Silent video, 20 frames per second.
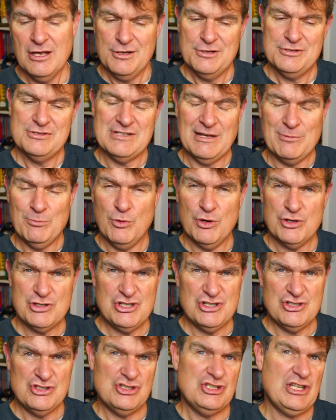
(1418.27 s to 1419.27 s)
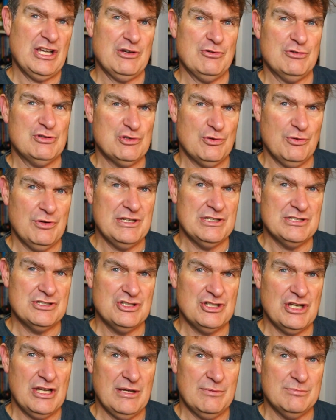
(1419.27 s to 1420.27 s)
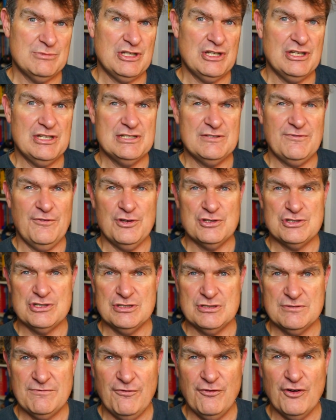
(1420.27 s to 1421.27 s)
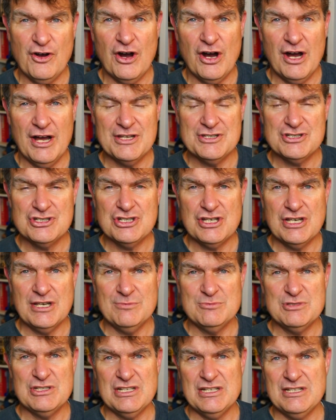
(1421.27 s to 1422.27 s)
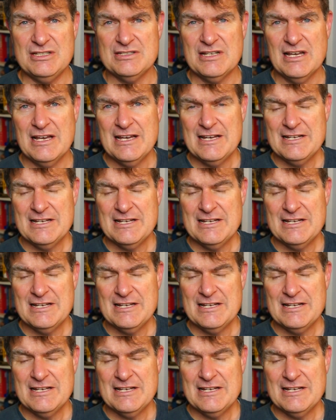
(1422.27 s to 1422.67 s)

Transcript: some watches secretaries GMTs versus flies GMTs.